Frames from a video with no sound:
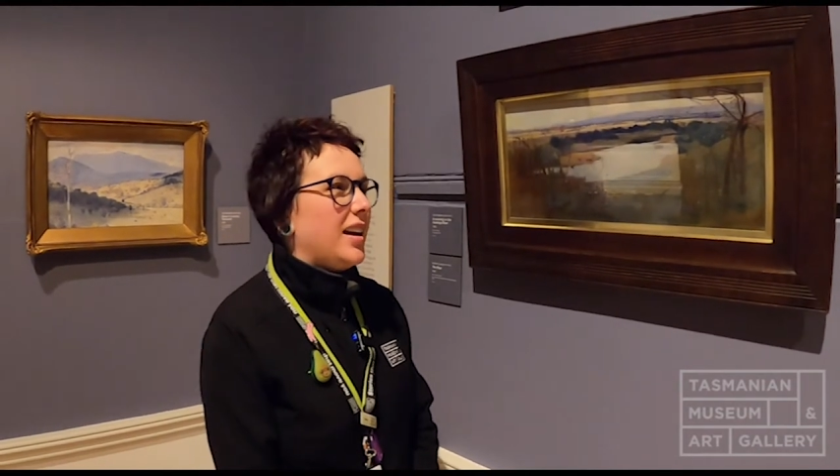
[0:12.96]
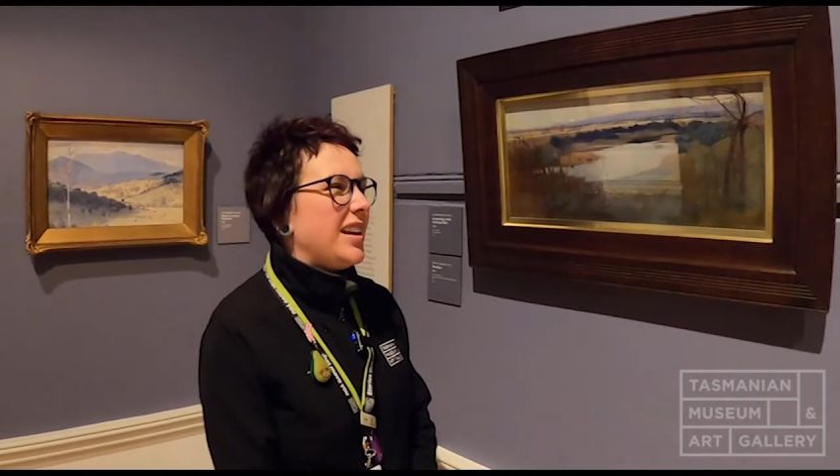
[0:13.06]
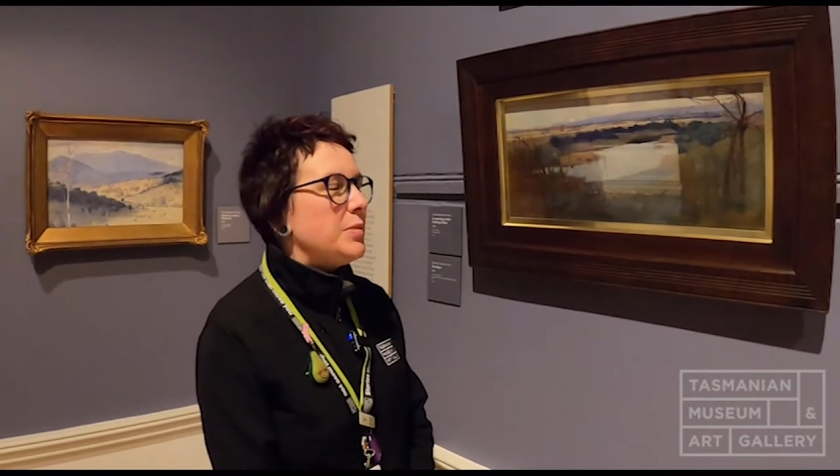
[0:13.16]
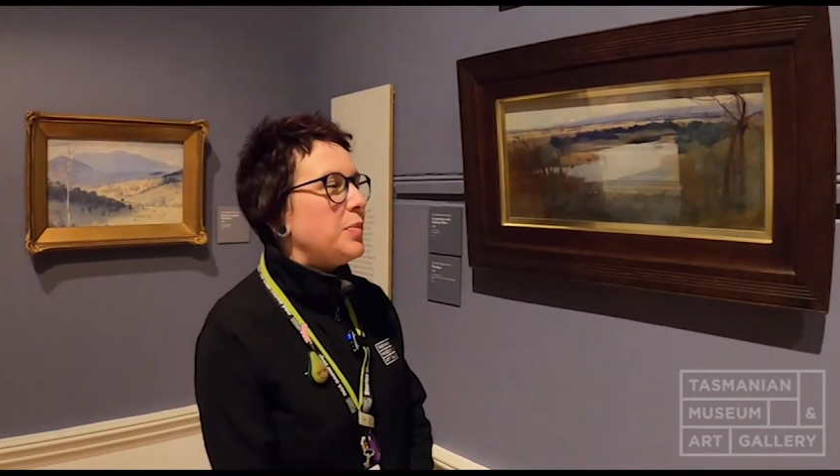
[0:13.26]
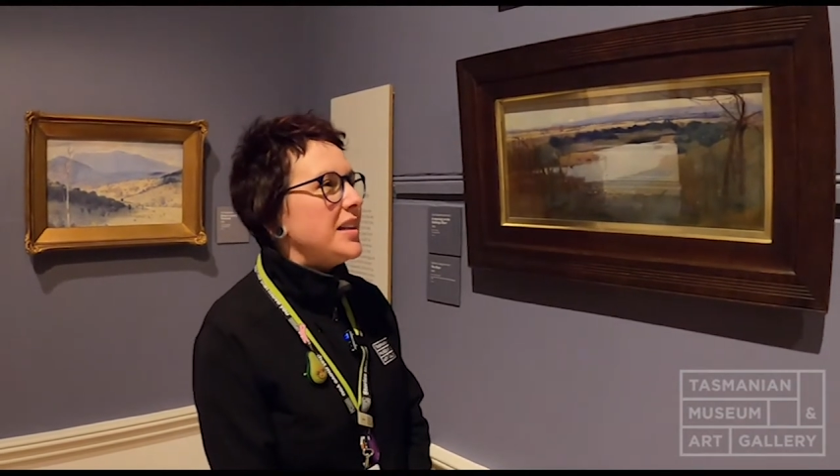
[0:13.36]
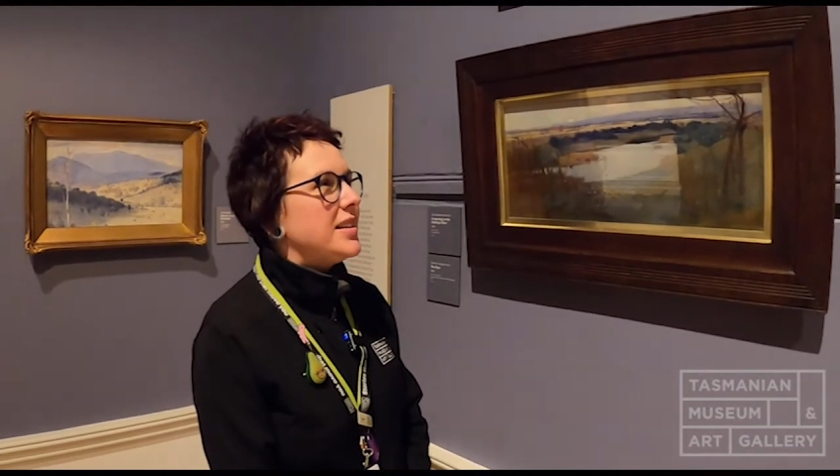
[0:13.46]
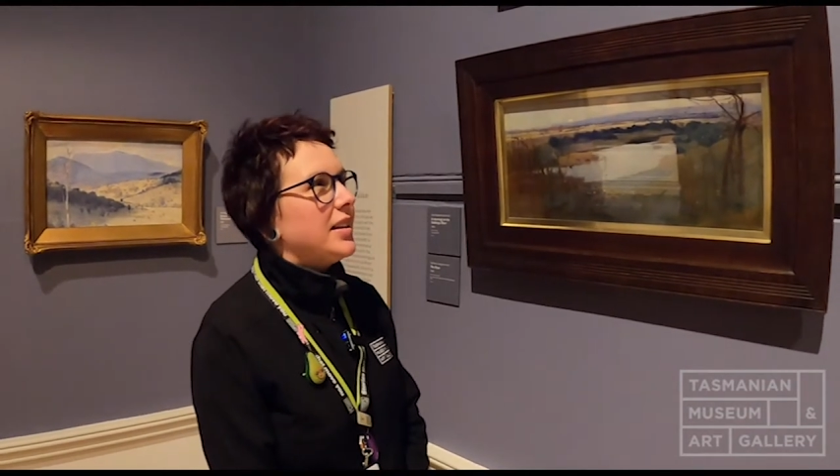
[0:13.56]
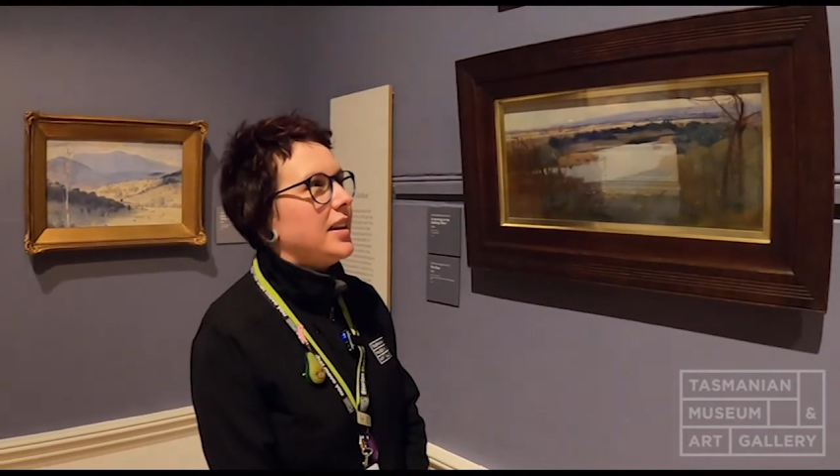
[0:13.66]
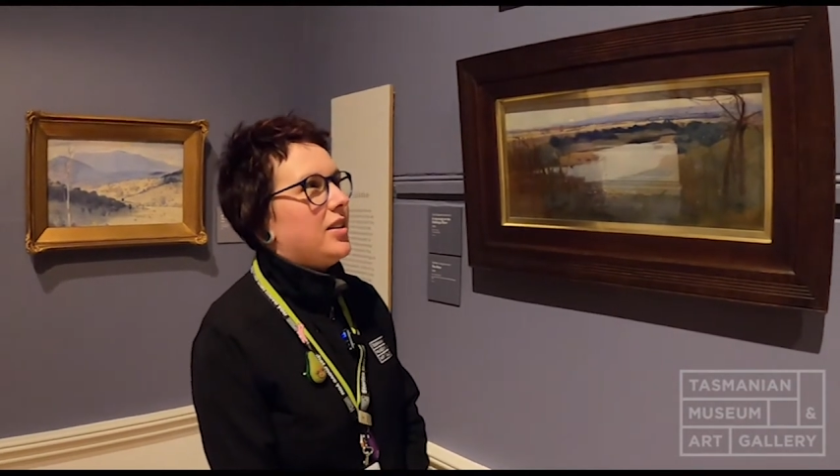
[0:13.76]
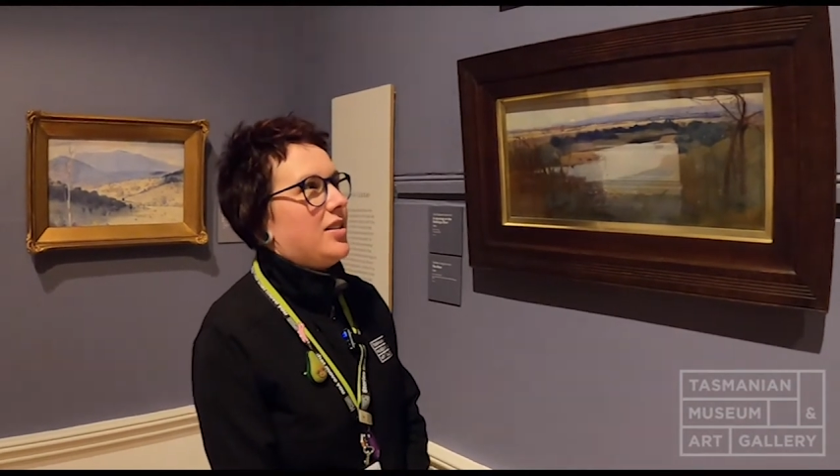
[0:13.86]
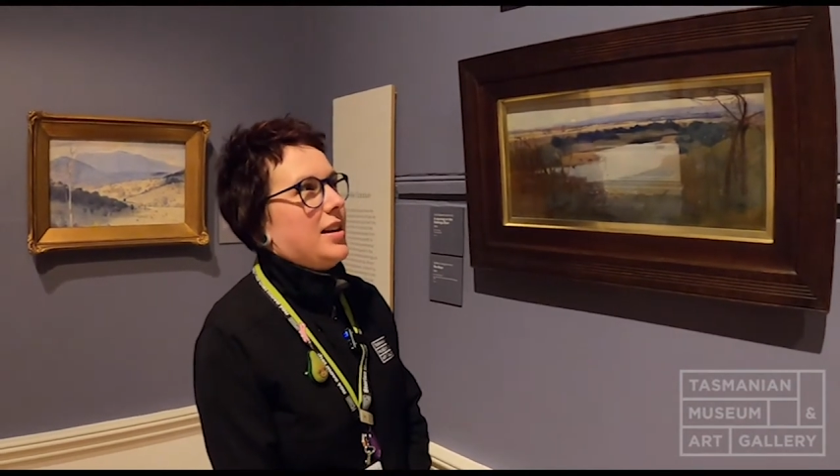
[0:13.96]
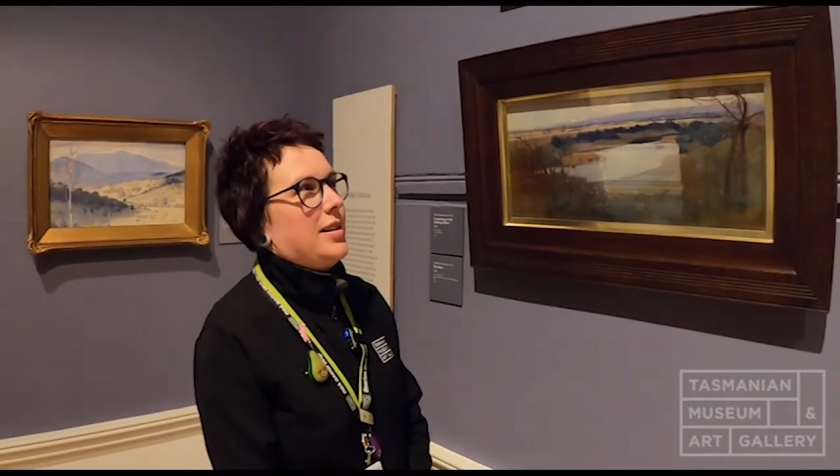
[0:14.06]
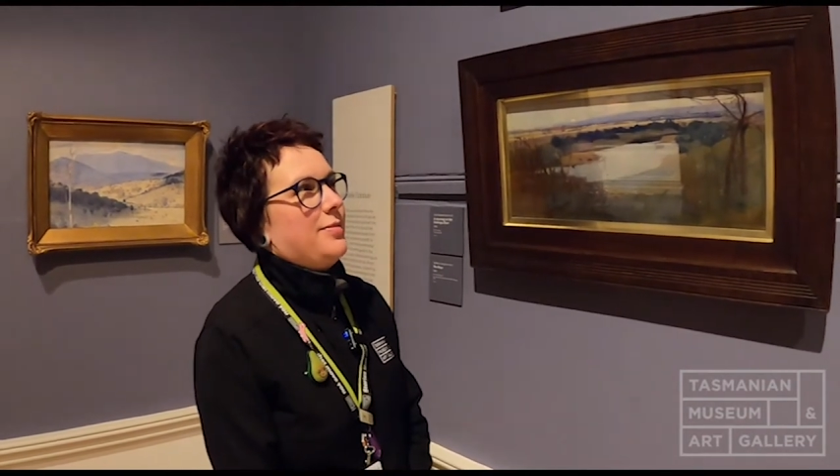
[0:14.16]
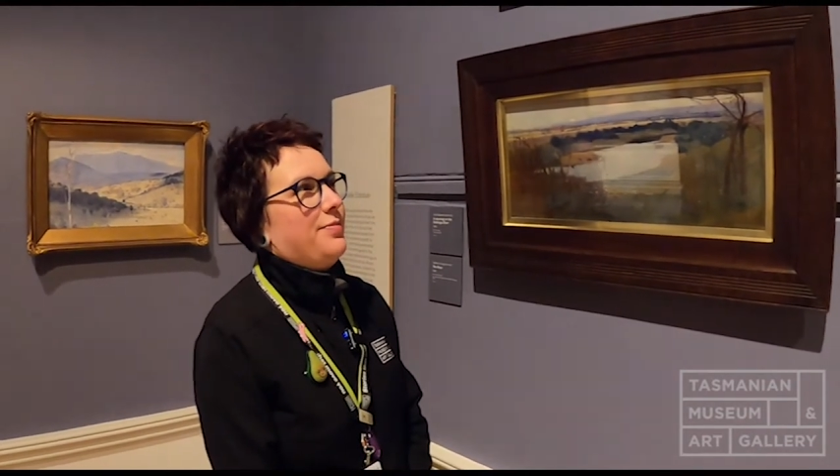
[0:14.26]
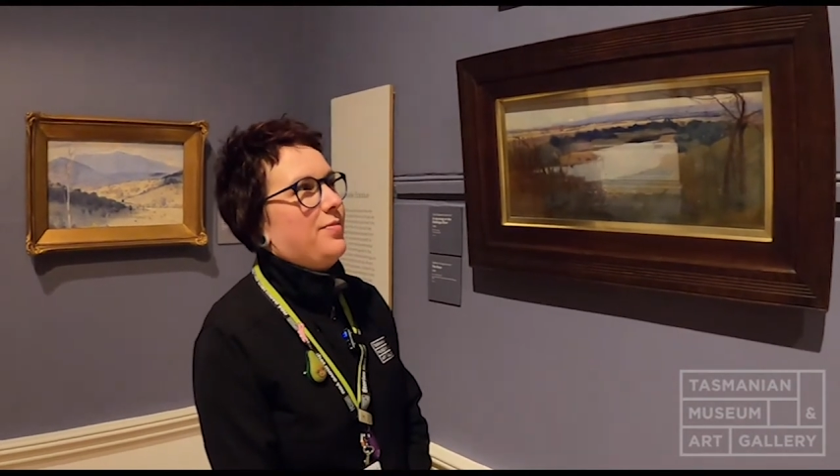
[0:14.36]
He's basically
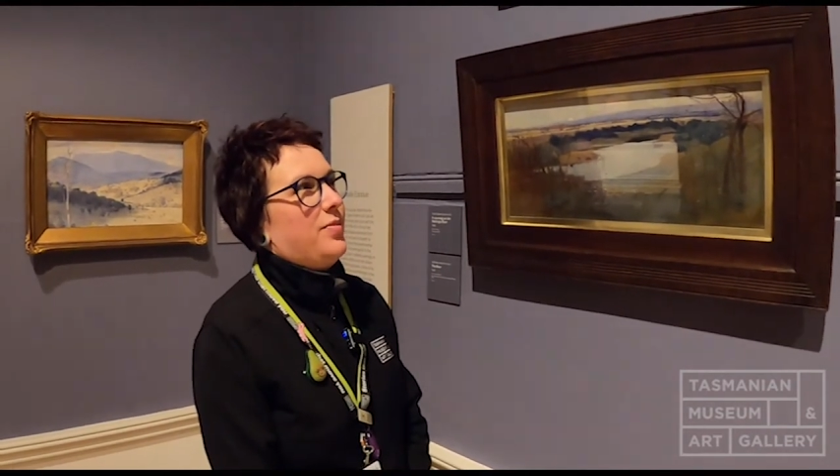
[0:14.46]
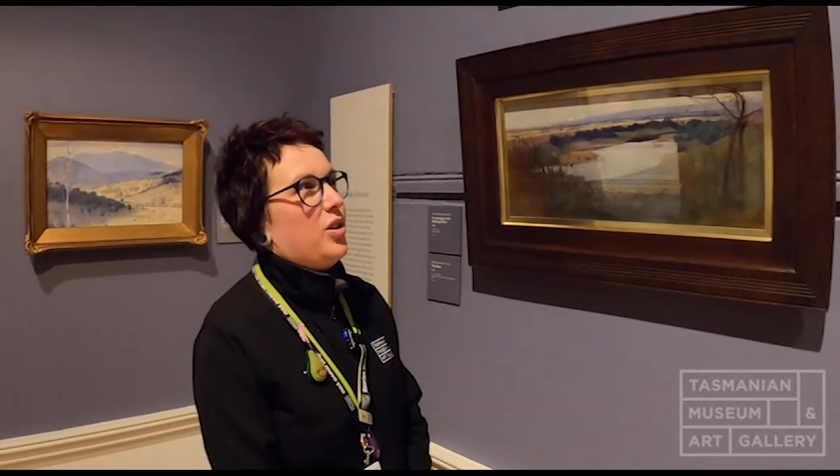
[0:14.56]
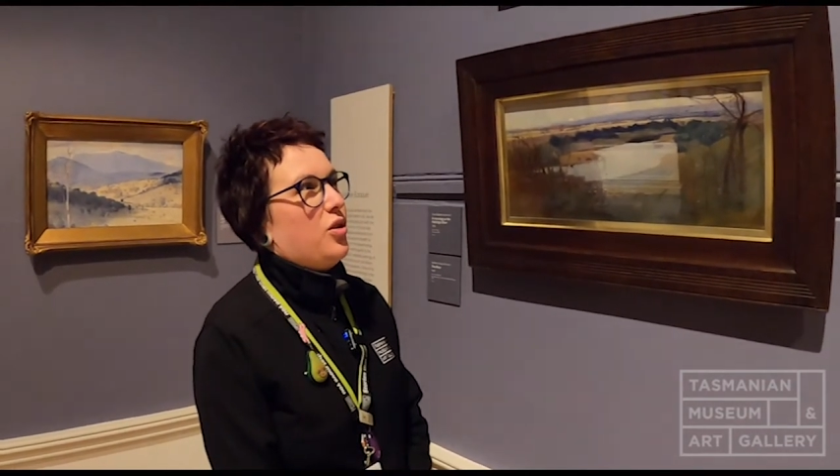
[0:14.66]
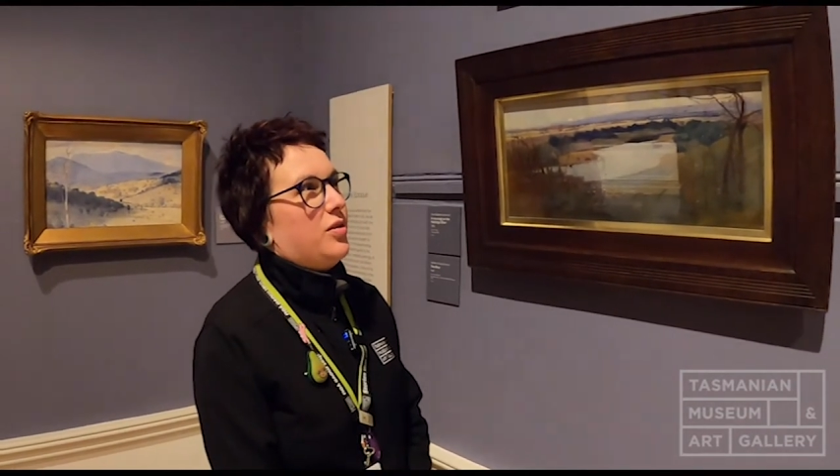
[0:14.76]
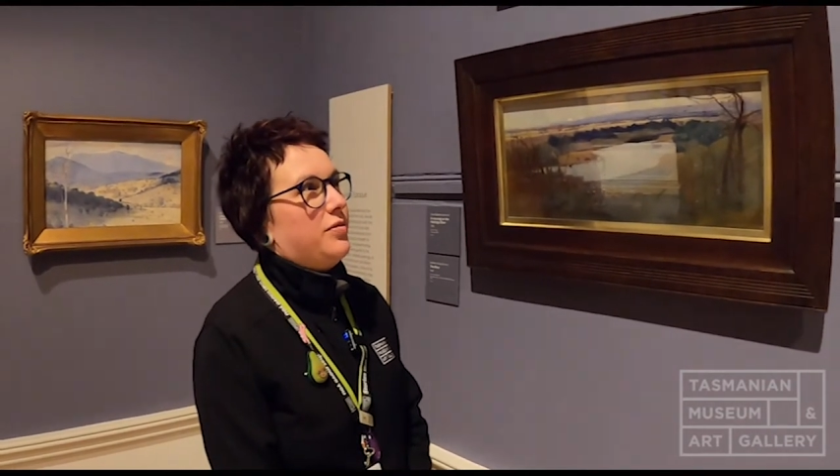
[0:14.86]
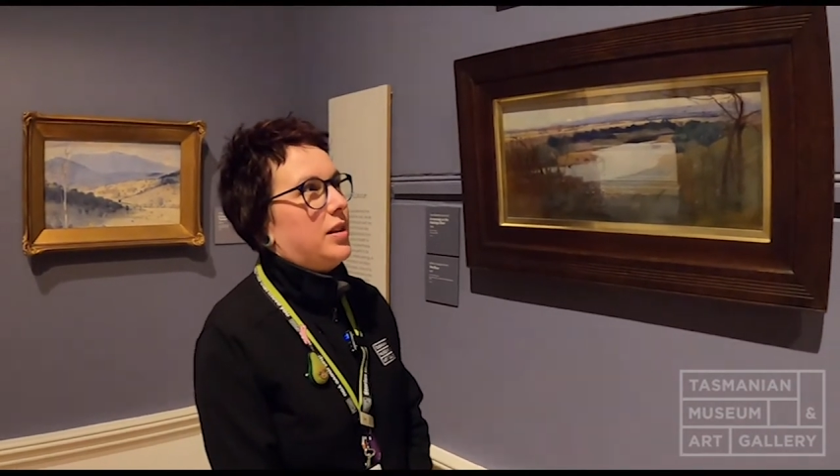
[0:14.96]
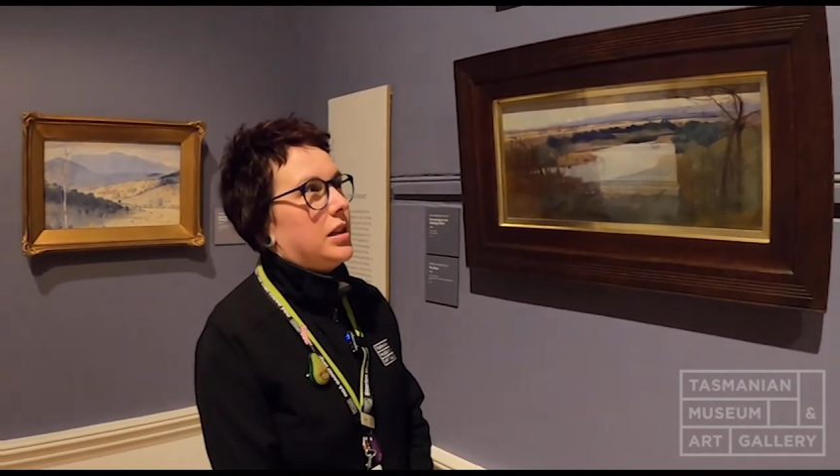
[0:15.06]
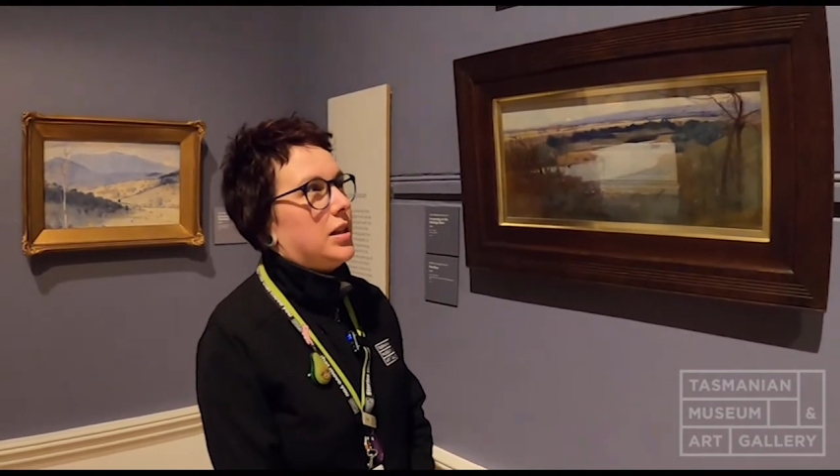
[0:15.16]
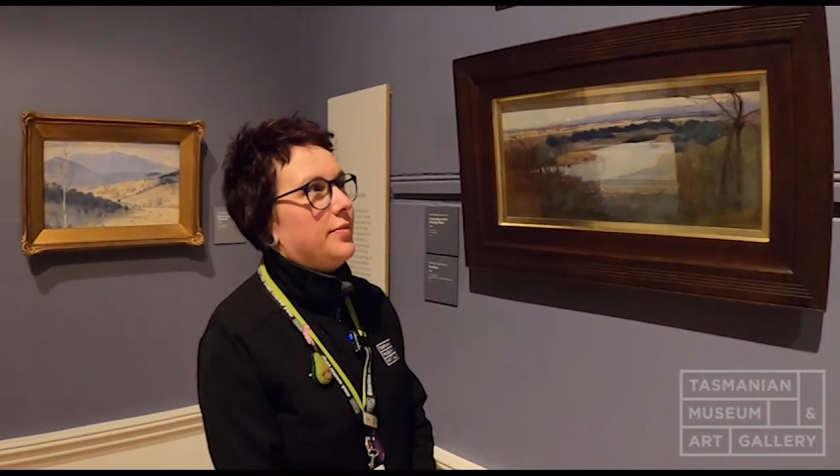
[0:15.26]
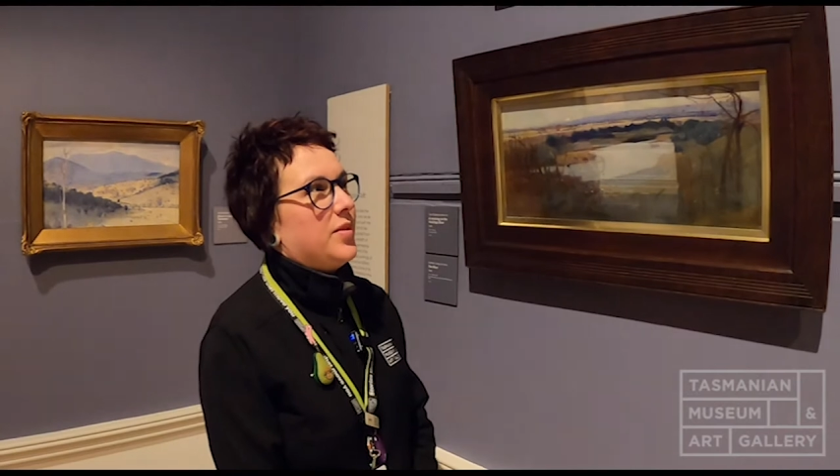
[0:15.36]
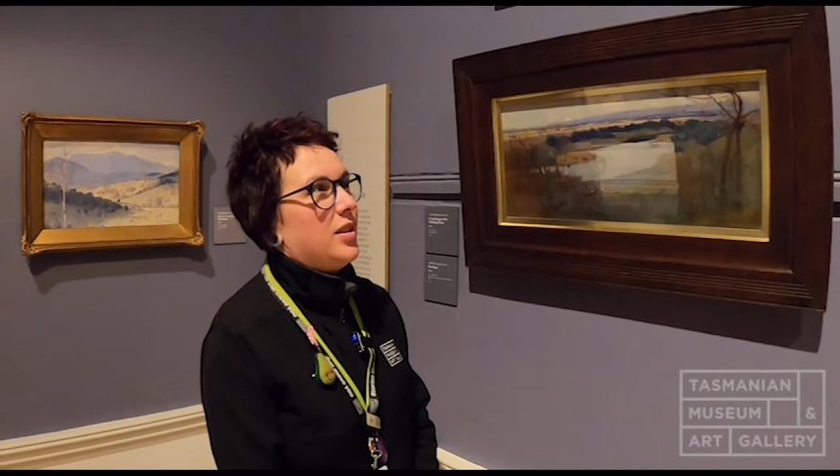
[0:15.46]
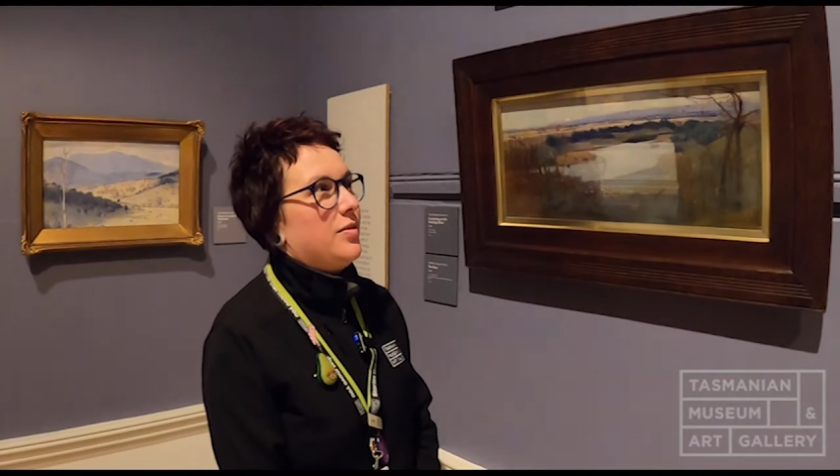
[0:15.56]
like the godfather